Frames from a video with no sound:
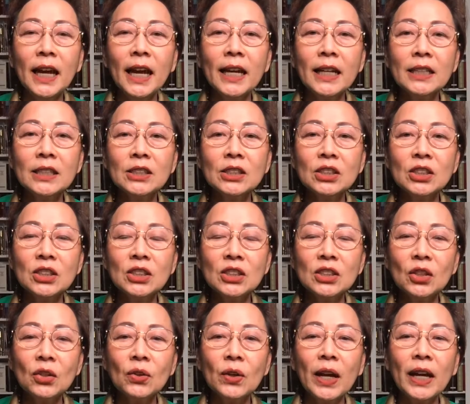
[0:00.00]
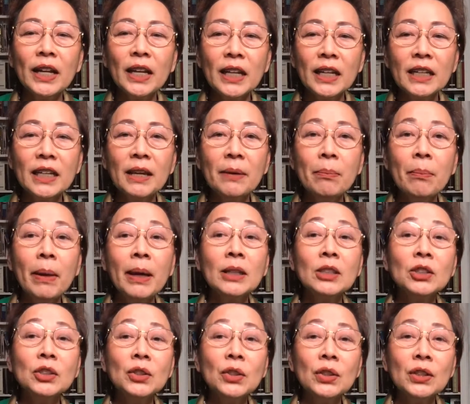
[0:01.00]
and they
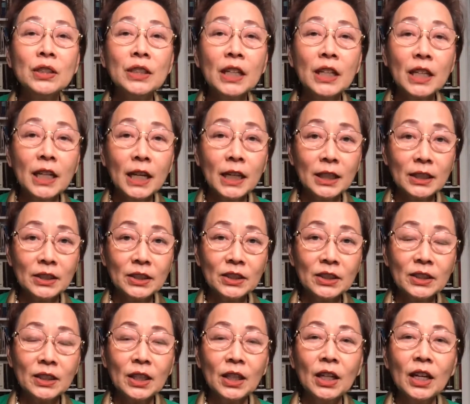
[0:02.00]
measure the lux.